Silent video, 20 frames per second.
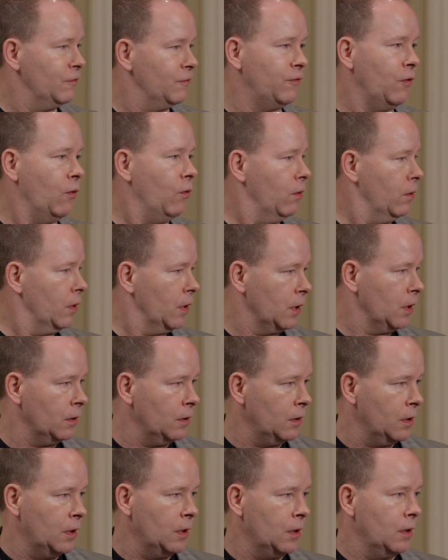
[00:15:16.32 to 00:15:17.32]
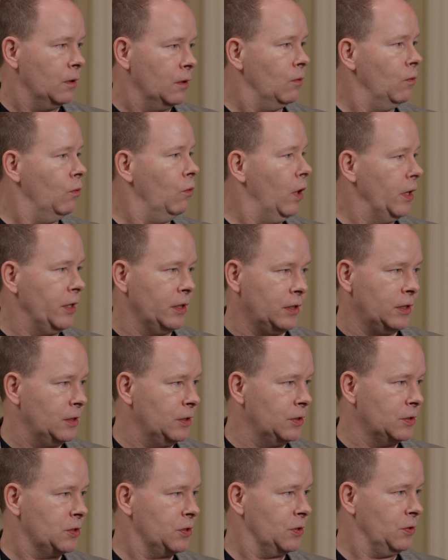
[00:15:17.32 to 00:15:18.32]
for what it
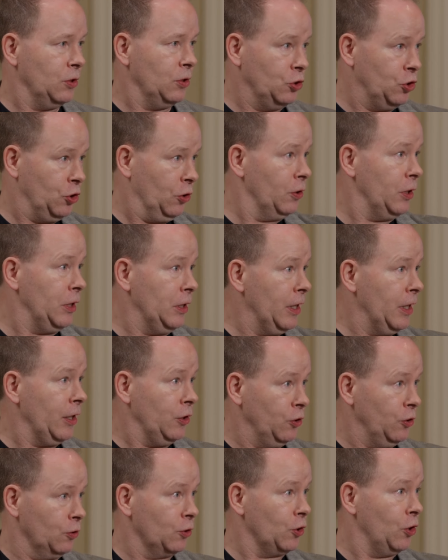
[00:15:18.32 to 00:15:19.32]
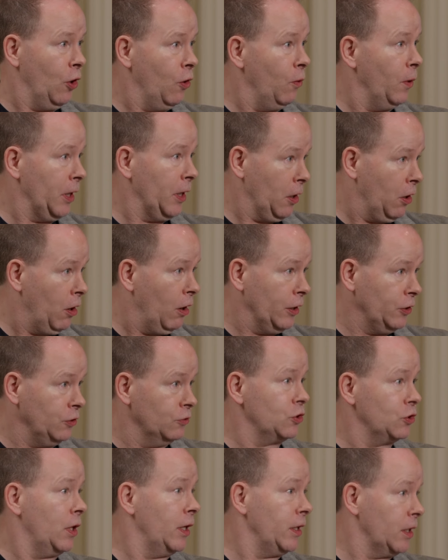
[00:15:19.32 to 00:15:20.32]
is, the journey that you're going on.
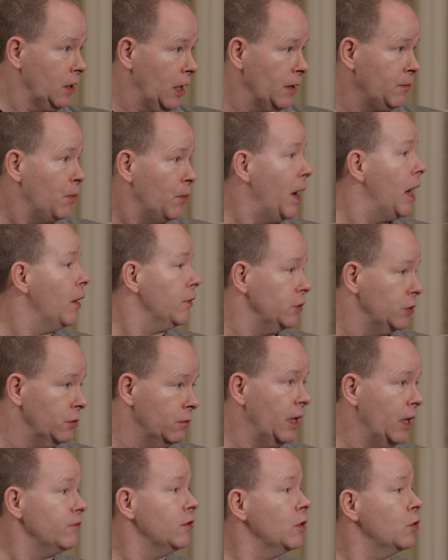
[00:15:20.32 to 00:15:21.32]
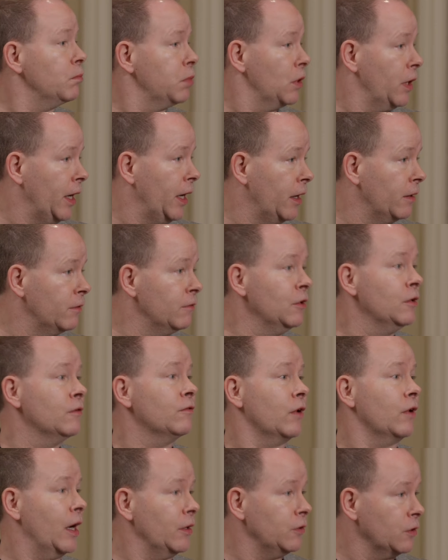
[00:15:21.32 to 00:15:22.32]
You're trying to climb a mountain. You have no plan
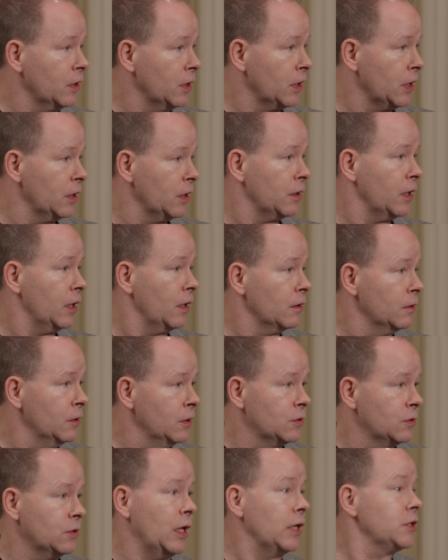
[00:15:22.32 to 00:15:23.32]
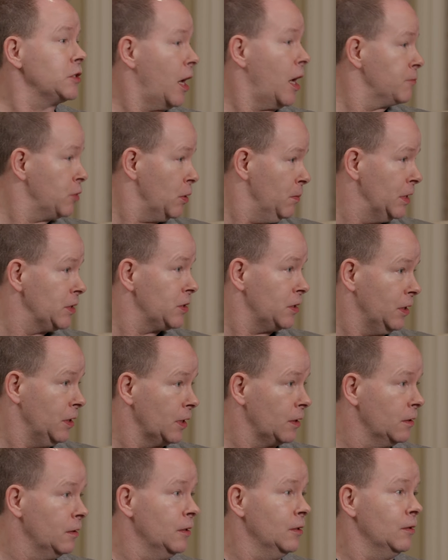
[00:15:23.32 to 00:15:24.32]
for how you're going to get there. So that's
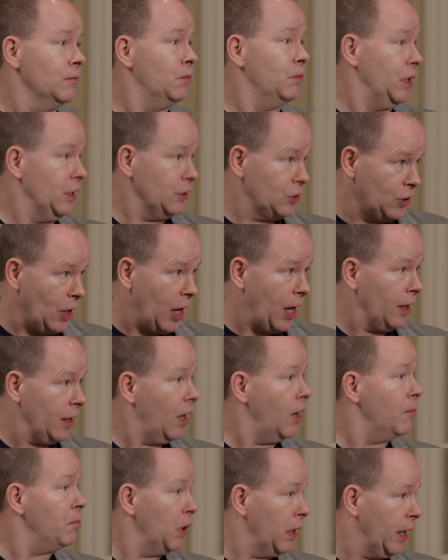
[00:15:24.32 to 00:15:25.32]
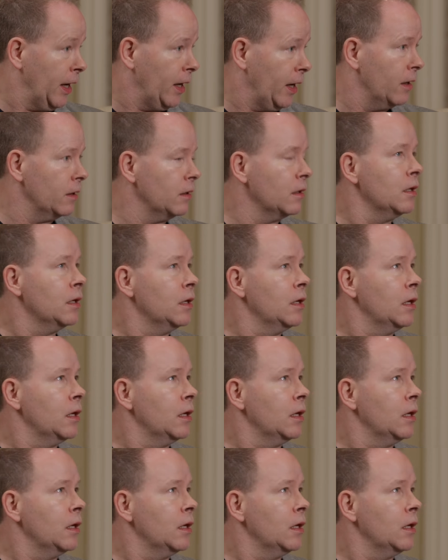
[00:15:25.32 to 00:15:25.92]
optimistic, but it's not a plan.